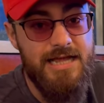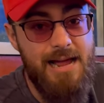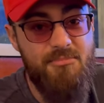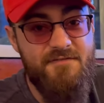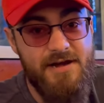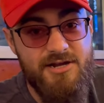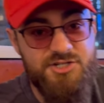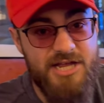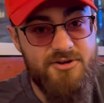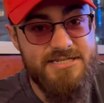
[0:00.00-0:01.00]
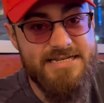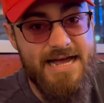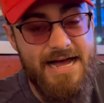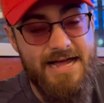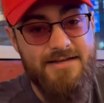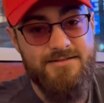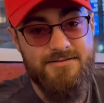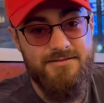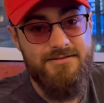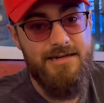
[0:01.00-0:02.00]
I'm a very generous guy.
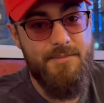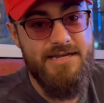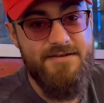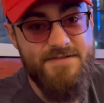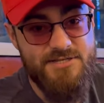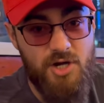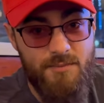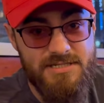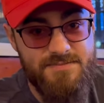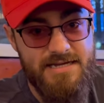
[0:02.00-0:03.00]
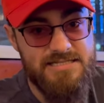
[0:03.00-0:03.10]
I'm going to give this homeless man